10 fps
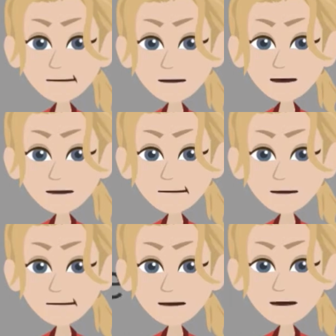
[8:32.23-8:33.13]
I use
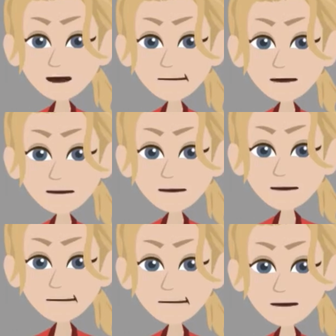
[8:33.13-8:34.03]
declarative
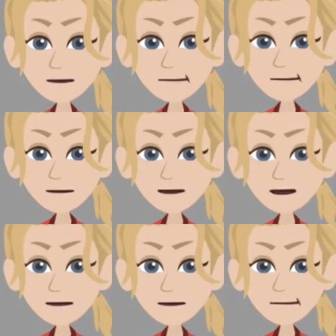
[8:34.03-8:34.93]
language by
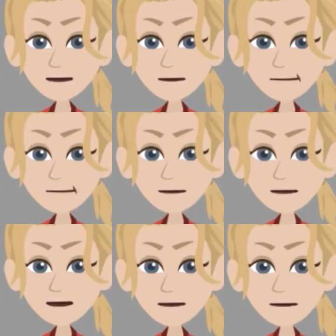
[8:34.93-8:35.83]
describing my thoughts
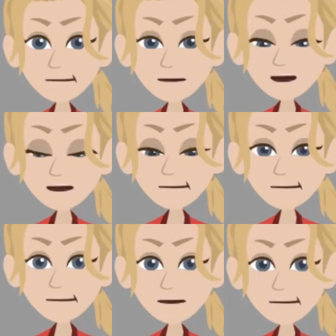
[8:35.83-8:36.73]
about wanting students
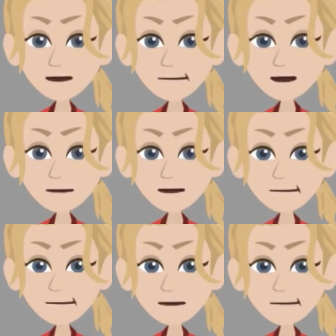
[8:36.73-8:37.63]
to complete their
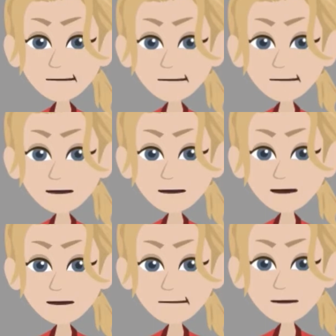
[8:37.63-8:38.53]
essays before the
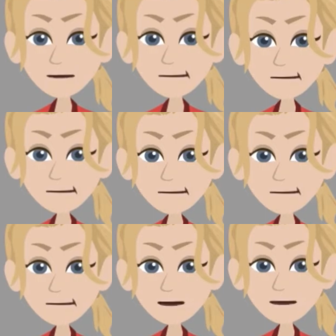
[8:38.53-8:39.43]
weekend.
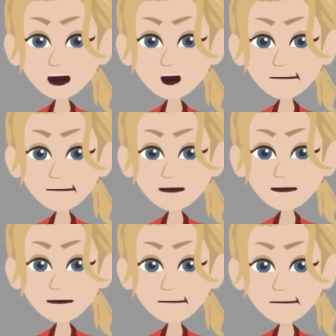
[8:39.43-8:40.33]
I then walked
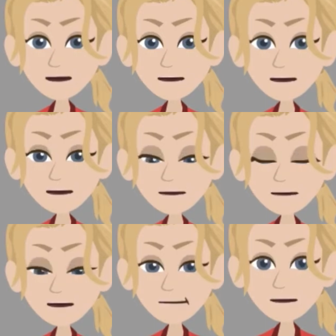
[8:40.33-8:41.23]
away to check in with
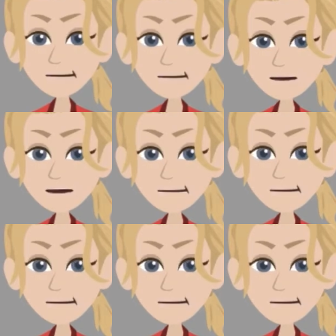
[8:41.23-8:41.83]
another student.